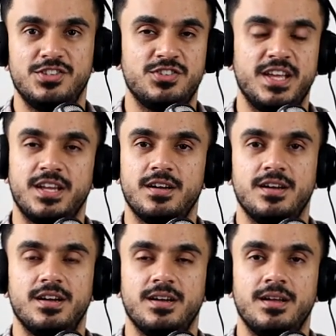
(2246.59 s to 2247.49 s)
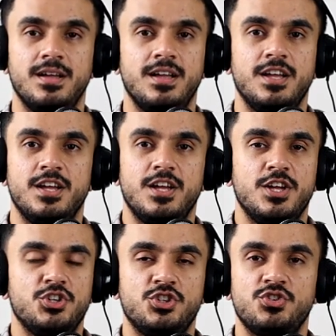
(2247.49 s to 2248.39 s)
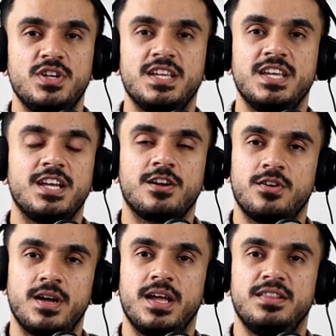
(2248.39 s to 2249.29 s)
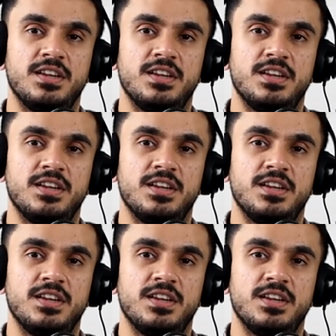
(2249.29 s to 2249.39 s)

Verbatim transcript: It's like a shrieky cry,